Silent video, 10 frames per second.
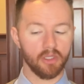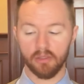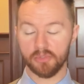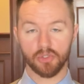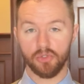Let
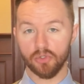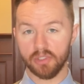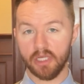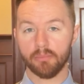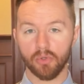me show you your
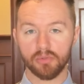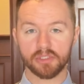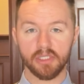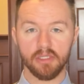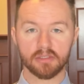net
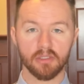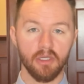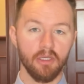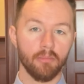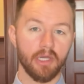proceeds
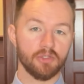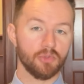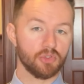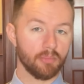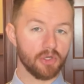minus
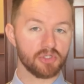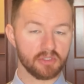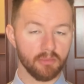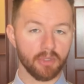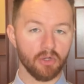what your
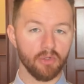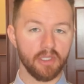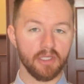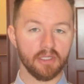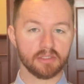purchasing power
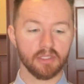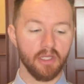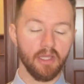is